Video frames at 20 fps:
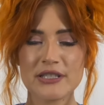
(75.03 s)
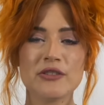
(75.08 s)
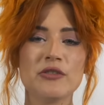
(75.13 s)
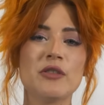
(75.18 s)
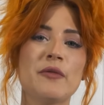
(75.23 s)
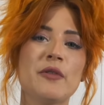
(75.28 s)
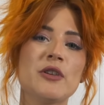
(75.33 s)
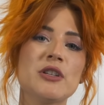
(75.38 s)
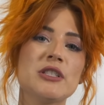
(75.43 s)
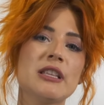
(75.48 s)
so the
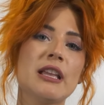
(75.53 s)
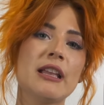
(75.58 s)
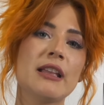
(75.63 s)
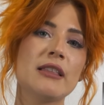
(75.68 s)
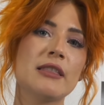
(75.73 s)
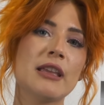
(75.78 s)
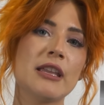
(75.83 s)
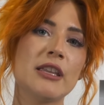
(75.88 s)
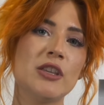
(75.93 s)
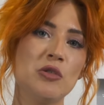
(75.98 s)
first thing
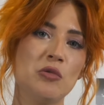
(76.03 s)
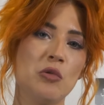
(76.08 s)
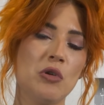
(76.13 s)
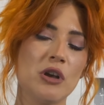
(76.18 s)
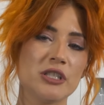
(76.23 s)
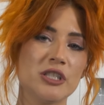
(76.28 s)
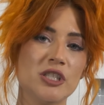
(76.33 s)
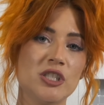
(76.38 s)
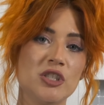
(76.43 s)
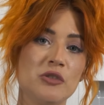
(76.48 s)
that you
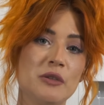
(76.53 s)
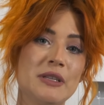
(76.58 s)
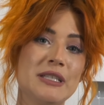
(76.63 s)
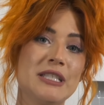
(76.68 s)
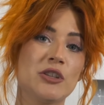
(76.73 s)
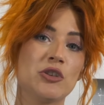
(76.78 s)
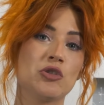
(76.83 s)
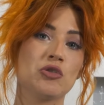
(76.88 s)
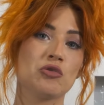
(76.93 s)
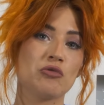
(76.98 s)
want to do
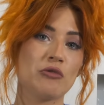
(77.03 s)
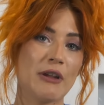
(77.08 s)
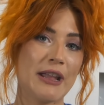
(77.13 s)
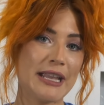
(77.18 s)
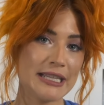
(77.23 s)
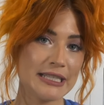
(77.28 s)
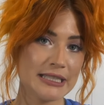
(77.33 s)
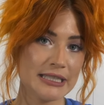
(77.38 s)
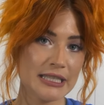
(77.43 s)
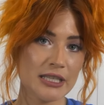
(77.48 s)
is
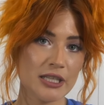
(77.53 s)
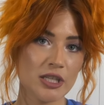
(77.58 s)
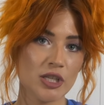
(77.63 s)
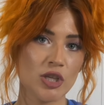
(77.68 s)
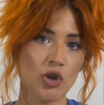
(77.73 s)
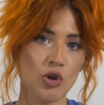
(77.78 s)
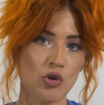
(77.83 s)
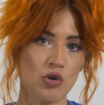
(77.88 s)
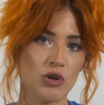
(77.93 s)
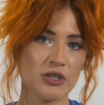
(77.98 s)
grate
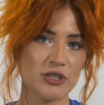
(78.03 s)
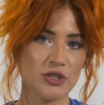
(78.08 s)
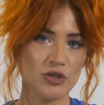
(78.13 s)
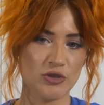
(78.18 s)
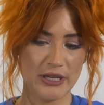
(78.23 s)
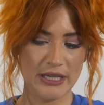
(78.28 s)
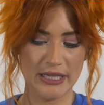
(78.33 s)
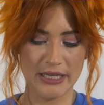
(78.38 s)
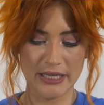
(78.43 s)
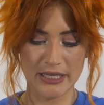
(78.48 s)
your
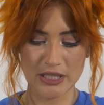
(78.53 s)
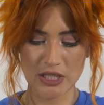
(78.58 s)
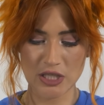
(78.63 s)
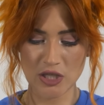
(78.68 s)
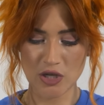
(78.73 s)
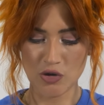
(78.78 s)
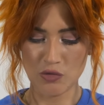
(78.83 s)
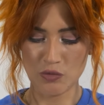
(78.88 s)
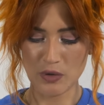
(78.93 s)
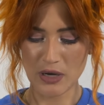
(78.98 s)
zucchini.
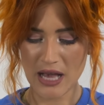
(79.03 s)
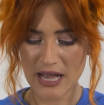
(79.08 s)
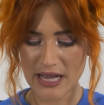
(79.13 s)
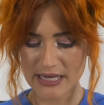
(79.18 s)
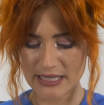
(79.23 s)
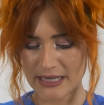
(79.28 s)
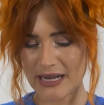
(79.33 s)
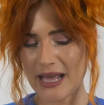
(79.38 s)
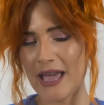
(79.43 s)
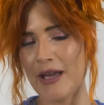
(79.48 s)
So what I
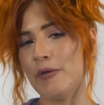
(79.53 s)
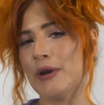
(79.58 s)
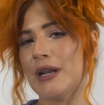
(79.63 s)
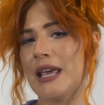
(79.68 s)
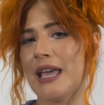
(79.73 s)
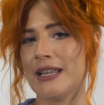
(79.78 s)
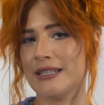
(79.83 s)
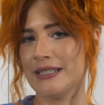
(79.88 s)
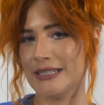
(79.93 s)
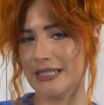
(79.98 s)
did, I went
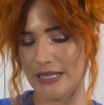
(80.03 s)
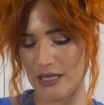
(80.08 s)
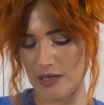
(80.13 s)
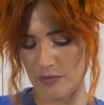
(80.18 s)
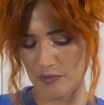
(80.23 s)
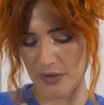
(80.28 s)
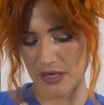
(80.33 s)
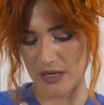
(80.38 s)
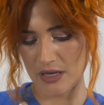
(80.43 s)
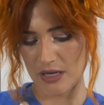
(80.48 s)
ahead and did
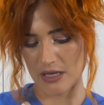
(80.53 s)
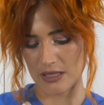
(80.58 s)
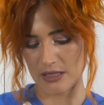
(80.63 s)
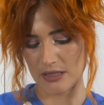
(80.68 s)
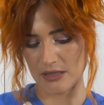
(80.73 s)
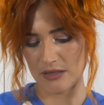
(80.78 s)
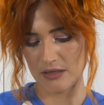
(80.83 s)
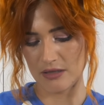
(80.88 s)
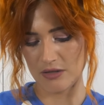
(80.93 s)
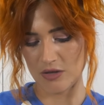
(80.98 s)
it
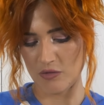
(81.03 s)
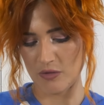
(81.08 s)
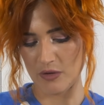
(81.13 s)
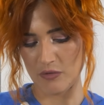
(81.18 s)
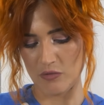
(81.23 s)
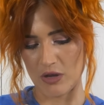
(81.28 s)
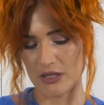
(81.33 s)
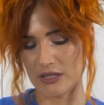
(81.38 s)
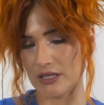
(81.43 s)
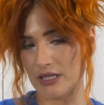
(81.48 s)
because no one
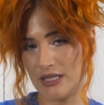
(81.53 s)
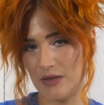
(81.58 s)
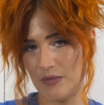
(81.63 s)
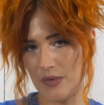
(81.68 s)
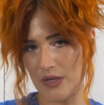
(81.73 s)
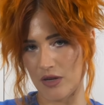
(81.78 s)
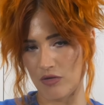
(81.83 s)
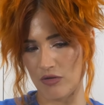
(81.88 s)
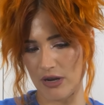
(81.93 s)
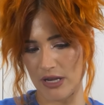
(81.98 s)
wants to see
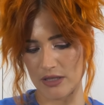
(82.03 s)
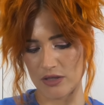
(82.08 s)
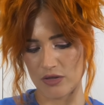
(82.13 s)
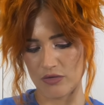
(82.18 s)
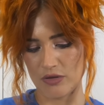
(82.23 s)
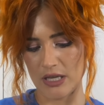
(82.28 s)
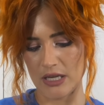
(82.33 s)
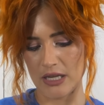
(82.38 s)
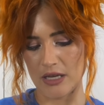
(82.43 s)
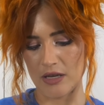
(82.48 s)
me grate
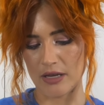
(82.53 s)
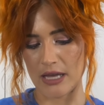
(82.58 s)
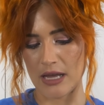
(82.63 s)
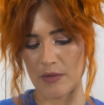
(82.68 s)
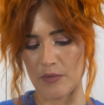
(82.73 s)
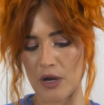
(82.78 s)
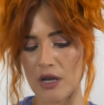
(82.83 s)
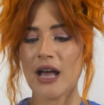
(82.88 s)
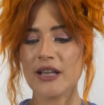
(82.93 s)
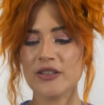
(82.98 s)
zucchini on
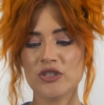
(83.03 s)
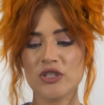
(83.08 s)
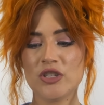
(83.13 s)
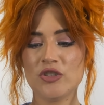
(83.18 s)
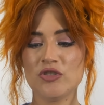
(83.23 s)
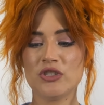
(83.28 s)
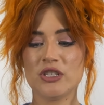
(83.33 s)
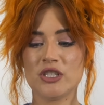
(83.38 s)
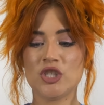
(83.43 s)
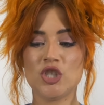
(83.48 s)
camera. I just
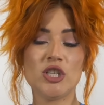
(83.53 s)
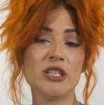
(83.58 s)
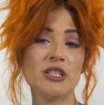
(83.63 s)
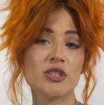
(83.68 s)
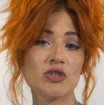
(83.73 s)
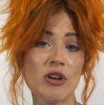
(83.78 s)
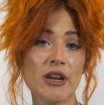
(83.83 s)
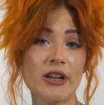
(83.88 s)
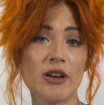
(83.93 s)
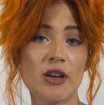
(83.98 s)
used a cheese
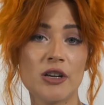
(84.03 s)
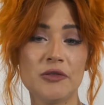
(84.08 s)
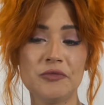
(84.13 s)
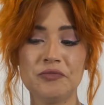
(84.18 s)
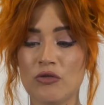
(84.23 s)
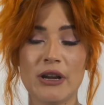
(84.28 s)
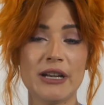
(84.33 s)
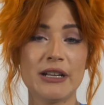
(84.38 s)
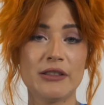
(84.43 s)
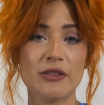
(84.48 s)
grater,
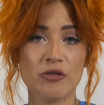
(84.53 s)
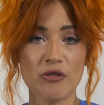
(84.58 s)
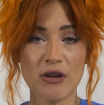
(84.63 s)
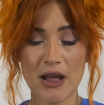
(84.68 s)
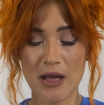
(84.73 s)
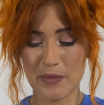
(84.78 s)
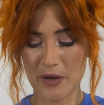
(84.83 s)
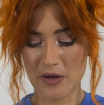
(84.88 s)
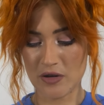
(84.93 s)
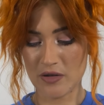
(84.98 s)
grated the
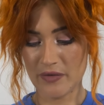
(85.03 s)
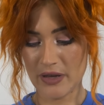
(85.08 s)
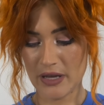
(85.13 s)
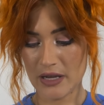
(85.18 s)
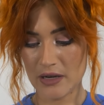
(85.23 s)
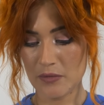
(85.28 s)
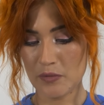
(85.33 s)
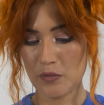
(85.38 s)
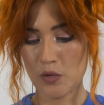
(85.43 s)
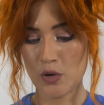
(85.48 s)
crap out of
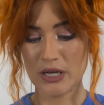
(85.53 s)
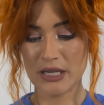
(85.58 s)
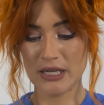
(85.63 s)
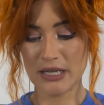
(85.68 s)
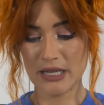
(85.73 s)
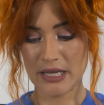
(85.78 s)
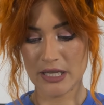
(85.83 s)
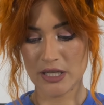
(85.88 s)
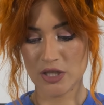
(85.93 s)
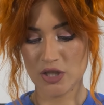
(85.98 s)
it, put
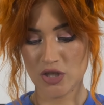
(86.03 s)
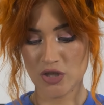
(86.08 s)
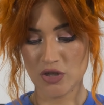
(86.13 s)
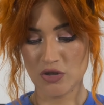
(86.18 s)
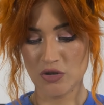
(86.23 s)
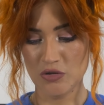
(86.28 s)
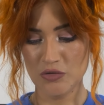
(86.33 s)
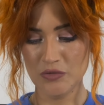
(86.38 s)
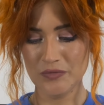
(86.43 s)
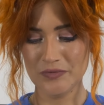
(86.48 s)
it
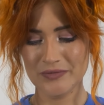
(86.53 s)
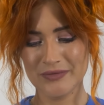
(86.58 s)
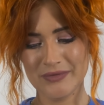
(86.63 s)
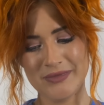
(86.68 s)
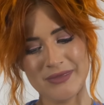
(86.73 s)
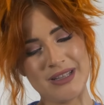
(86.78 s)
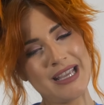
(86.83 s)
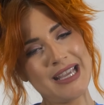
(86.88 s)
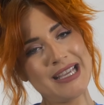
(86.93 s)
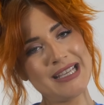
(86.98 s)
into
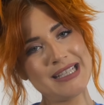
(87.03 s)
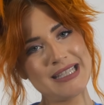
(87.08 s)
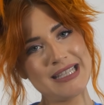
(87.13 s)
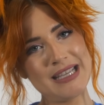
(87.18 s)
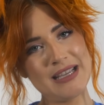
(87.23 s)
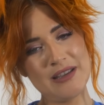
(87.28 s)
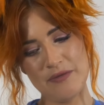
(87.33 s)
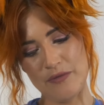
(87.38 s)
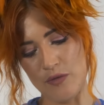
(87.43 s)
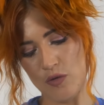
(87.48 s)
a
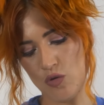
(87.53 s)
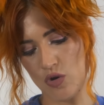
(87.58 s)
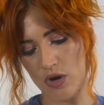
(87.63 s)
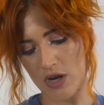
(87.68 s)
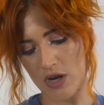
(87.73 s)
sieve or